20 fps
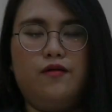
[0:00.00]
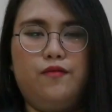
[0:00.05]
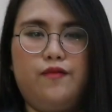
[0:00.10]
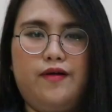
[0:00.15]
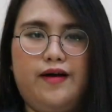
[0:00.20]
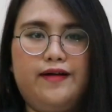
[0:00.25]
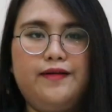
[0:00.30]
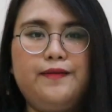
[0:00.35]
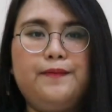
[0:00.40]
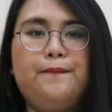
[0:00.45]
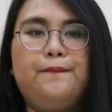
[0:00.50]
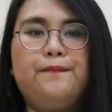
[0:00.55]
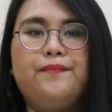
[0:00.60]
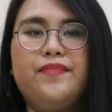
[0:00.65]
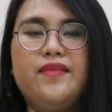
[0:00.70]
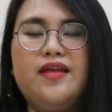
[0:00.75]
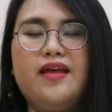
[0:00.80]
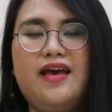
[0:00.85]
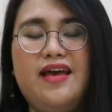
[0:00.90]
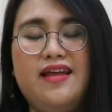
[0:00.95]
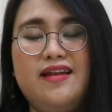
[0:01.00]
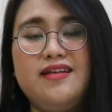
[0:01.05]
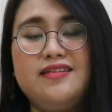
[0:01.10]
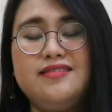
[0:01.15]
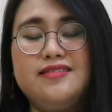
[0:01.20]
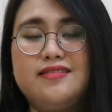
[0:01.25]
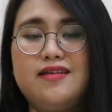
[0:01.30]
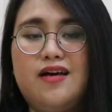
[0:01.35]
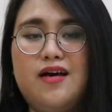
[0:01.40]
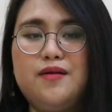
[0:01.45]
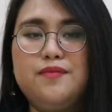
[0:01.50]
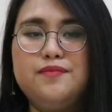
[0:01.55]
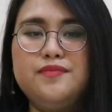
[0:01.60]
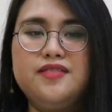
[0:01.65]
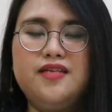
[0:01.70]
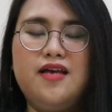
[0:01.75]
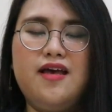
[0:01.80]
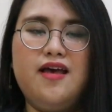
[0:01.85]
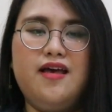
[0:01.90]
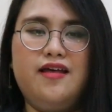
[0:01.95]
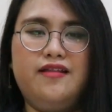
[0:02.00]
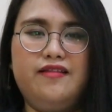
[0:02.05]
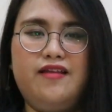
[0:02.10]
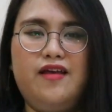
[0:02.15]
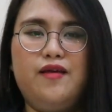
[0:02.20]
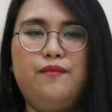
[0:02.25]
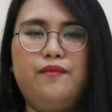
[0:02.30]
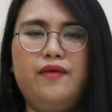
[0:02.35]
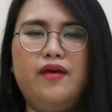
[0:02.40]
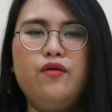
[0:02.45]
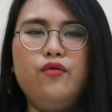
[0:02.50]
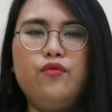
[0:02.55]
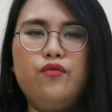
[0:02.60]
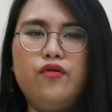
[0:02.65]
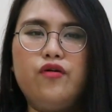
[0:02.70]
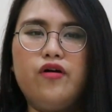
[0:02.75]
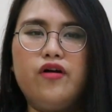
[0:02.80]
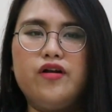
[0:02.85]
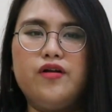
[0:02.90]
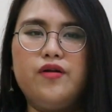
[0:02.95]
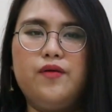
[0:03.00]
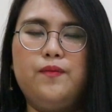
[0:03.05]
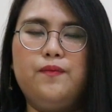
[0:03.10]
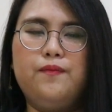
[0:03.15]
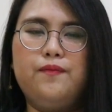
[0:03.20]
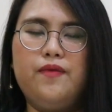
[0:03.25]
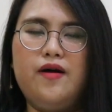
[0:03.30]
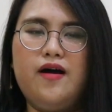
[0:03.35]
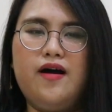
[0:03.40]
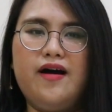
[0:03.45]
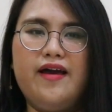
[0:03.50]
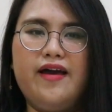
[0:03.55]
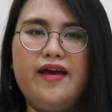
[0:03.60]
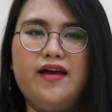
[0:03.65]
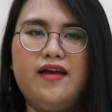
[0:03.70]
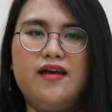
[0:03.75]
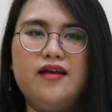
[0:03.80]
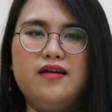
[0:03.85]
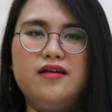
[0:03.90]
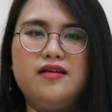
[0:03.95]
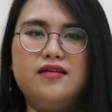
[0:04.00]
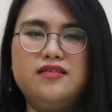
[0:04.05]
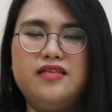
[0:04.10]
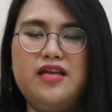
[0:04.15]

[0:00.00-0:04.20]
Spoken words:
Well, in enzymes, they may work by